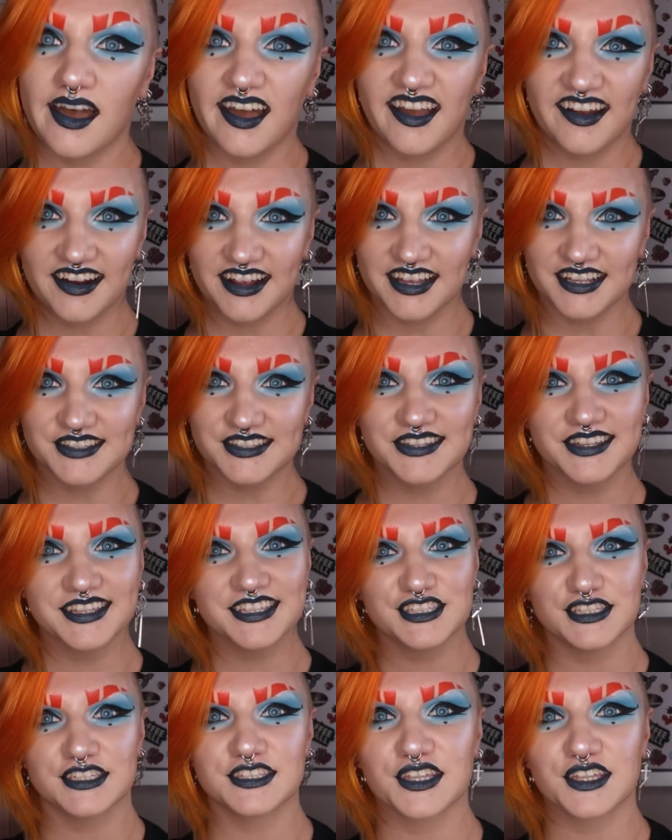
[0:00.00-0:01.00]
Alright, so
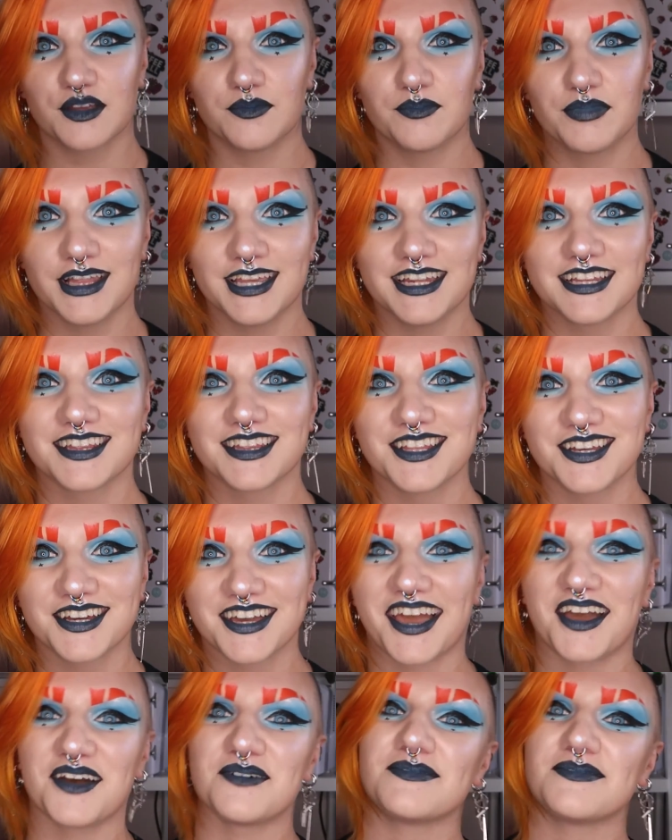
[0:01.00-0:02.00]
this is the completed
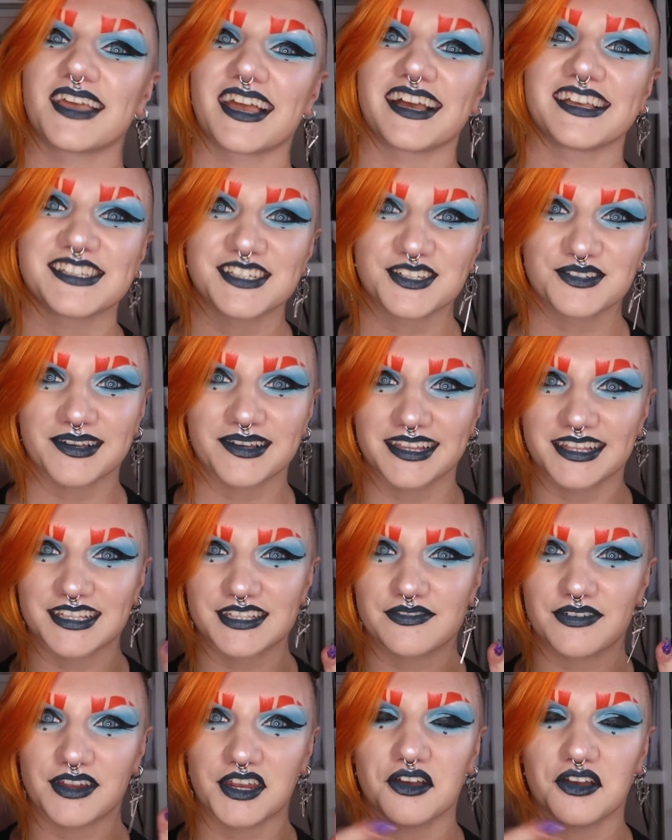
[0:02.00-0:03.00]
look. I hope you guys enjoyed
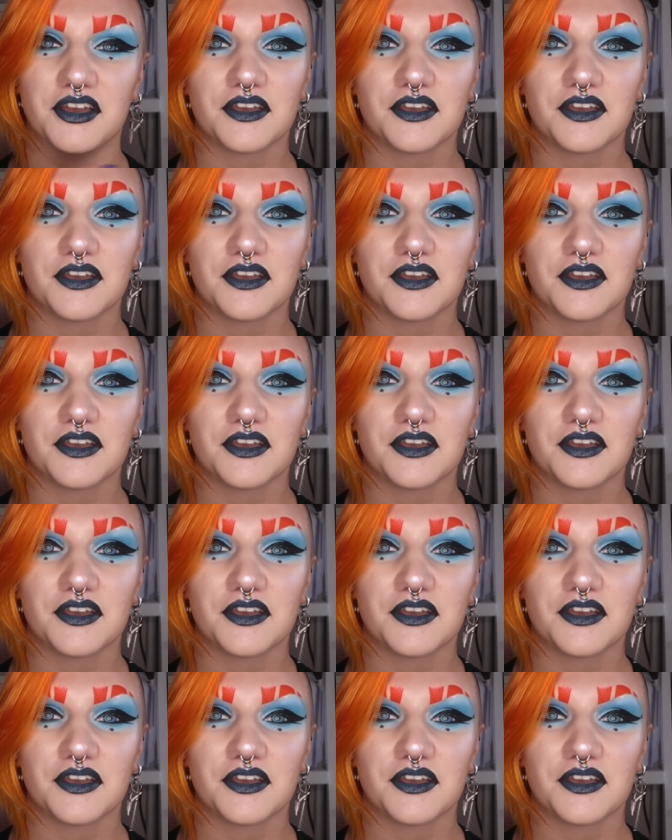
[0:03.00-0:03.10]
this video.